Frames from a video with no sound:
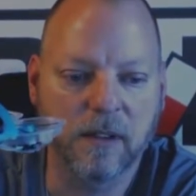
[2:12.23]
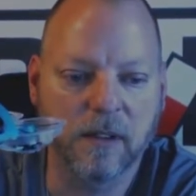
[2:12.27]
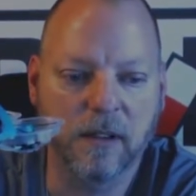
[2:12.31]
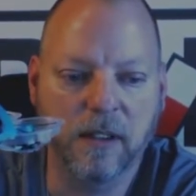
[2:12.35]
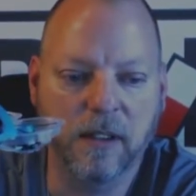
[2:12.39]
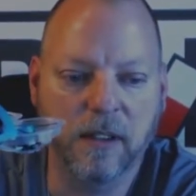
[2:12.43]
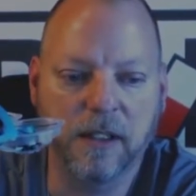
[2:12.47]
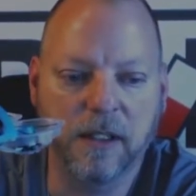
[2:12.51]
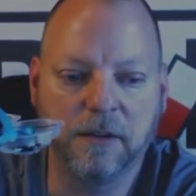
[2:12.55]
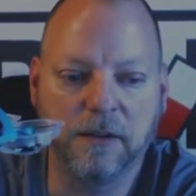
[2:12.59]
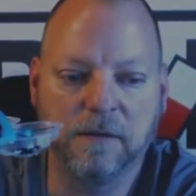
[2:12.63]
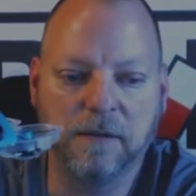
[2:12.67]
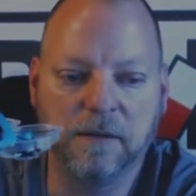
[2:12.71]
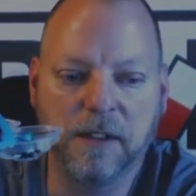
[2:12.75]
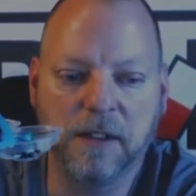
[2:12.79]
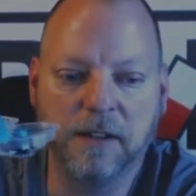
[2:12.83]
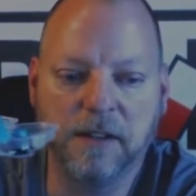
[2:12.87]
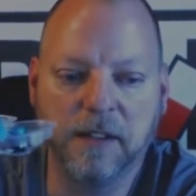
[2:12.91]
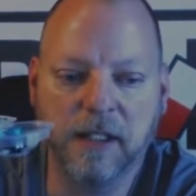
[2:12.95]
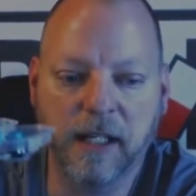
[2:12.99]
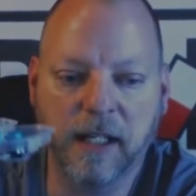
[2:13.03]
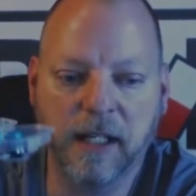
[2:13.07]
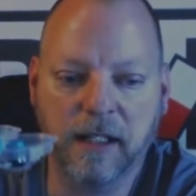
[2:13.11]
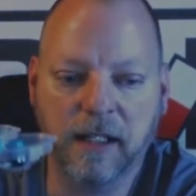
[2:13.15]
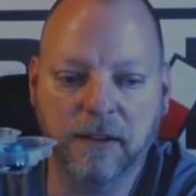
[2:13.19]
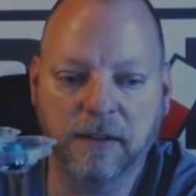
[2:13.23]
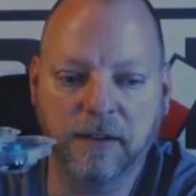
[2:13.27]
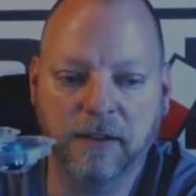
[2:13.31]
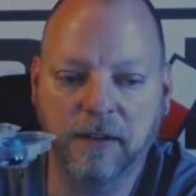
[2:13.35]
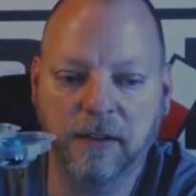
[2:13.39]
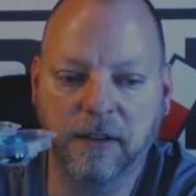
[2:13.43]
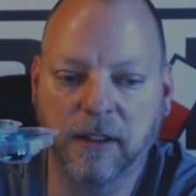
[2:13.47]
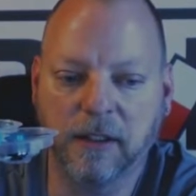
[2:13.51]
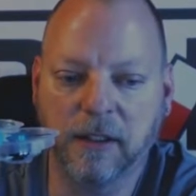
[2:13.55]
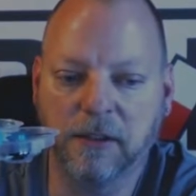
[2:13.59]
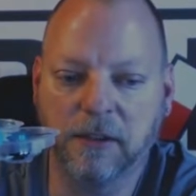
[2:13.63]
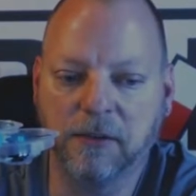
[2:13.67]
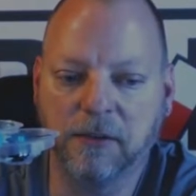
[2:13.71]
It has a
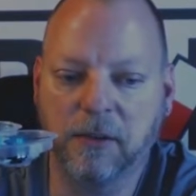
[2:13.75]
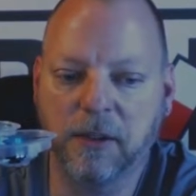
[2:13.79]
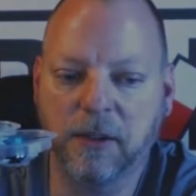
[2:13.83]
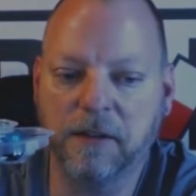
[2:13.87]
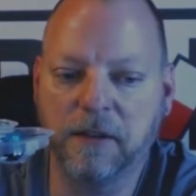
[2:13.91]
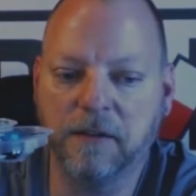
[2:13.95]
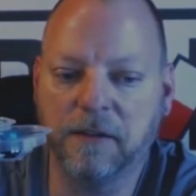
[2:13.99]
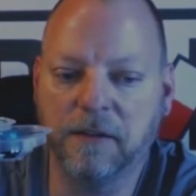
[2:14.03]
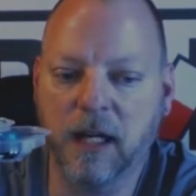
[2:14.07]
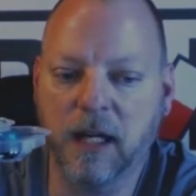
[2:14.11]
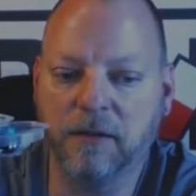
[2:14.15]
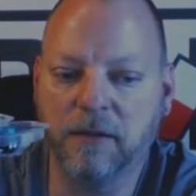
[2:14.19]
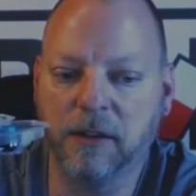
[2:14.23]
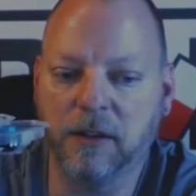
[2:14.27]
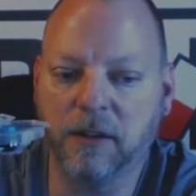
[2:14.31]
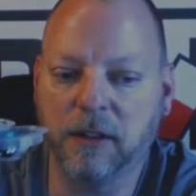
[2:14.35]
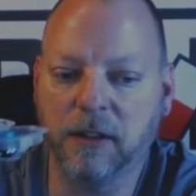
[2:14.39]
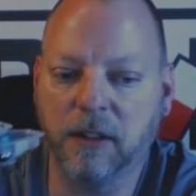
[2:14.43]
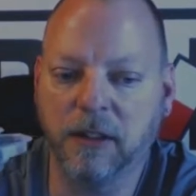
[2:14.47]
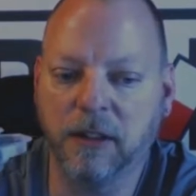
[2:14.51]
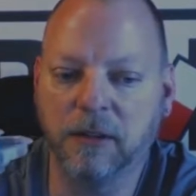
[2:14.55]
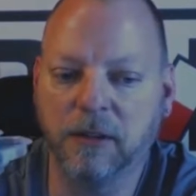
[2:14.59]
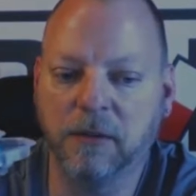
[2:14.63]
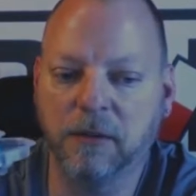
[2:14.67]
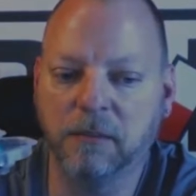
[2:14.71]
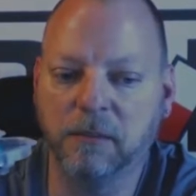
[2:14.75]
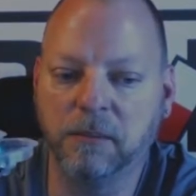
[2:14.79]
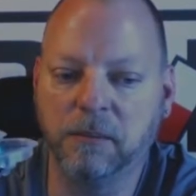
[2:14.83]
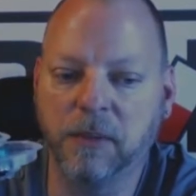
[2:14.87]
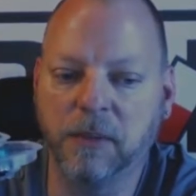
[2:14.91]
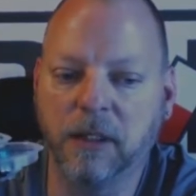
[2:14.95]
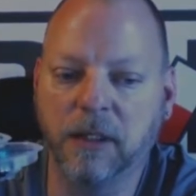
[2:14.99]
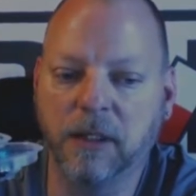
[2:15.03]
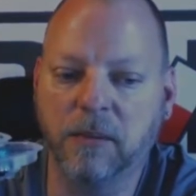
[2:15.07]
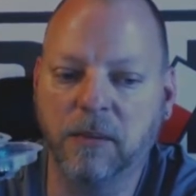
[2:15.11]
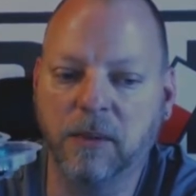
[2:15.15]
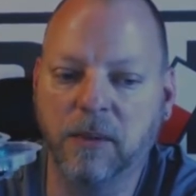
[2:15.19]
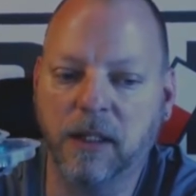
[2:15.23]
VTX 25 and 100
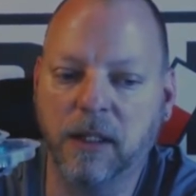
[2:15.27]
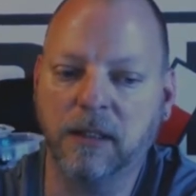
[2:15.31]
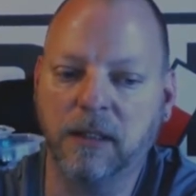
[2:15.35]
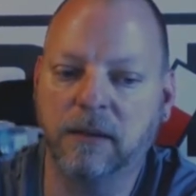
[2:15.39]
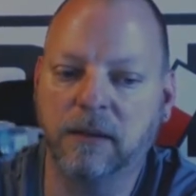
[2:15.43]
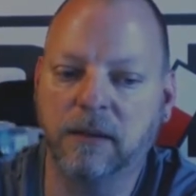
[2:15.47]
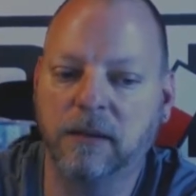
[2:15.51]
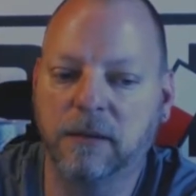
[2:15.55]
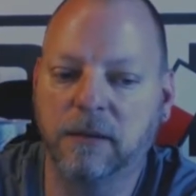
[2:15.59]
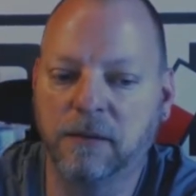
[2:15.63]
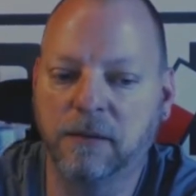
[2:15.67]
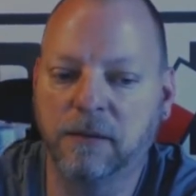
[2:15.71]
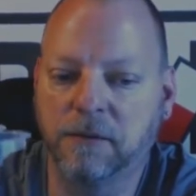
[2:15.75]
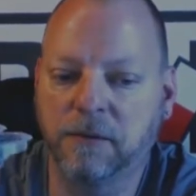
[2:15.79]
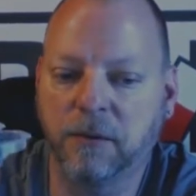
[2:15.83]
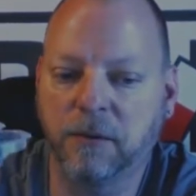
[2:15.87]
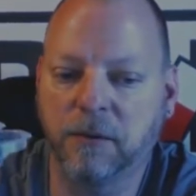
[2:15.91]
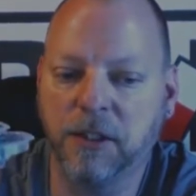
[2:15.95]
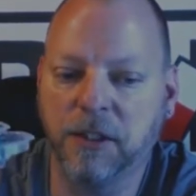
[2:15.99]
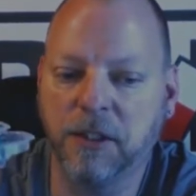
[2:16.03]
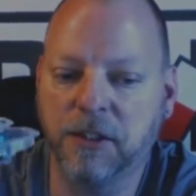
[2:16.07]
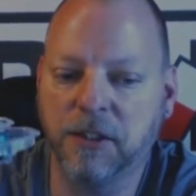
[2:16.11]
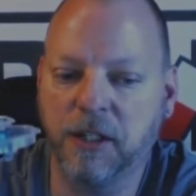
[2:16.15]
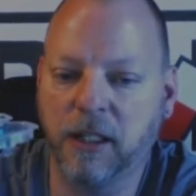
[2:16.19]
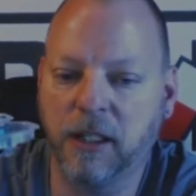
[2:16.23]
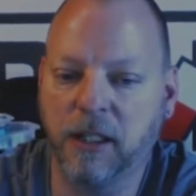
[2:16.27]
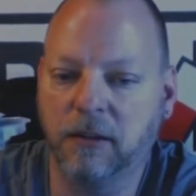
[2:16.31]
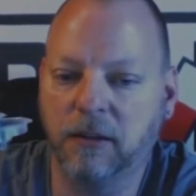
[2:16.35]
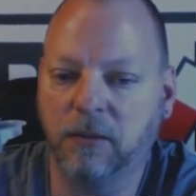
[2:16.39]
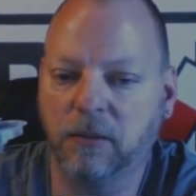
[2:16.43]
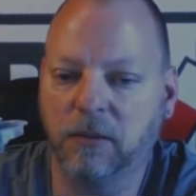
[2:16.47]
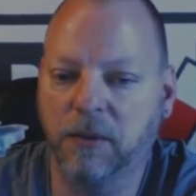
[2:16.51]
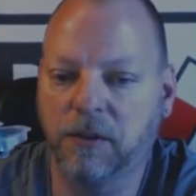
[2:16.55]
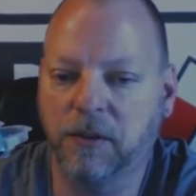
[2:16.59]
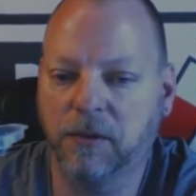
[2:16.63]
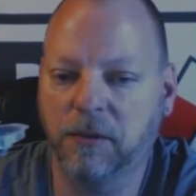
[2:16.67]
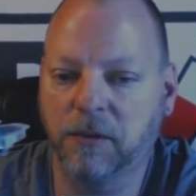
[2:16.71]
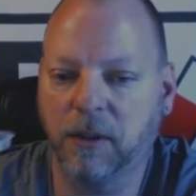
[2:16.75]
milliwatt 40
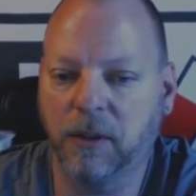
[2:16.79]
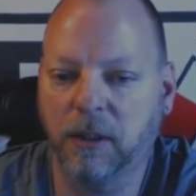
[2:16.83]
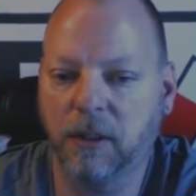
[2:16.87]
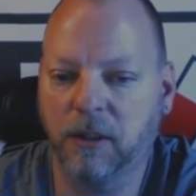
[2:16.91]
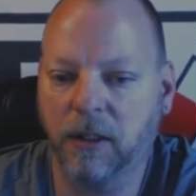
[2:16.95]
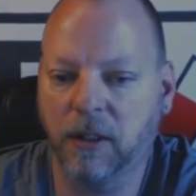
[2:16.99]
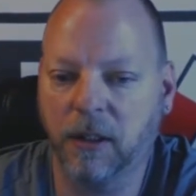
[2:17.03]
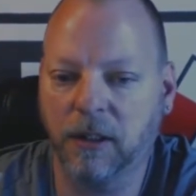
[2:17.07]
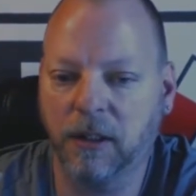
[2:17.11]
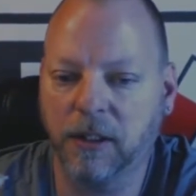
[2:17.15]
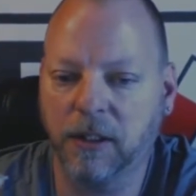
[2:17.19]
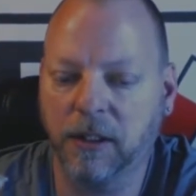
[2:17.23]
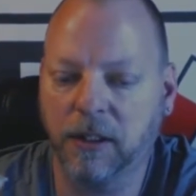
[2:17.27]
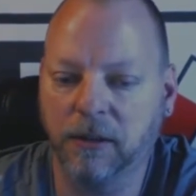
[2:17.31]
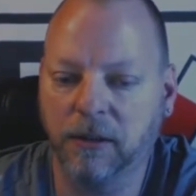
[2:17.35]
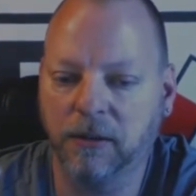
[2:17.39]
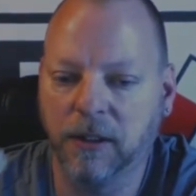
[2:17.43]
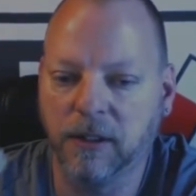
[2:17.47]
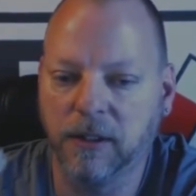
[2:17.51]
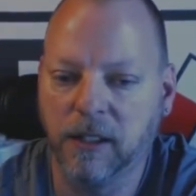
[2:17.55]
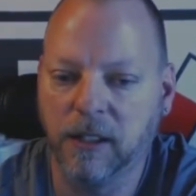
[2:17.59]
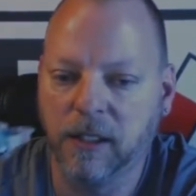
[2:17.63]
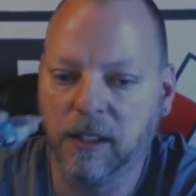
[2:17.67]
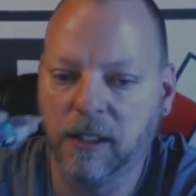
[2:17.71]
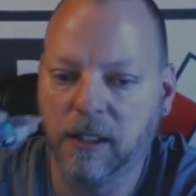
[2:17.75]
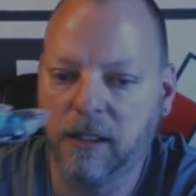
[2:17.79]
channel with smart audio.